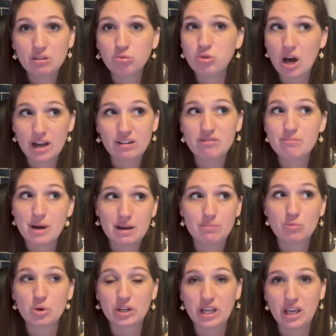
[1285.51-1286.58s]
a lot of my
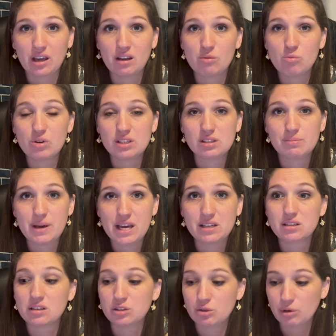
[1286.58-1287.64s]
morning was
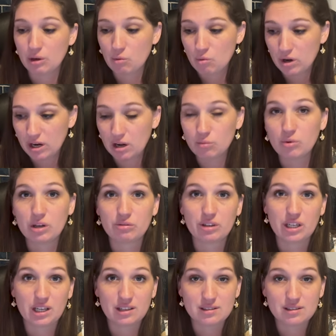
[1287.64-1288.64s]
spent doing one on one reading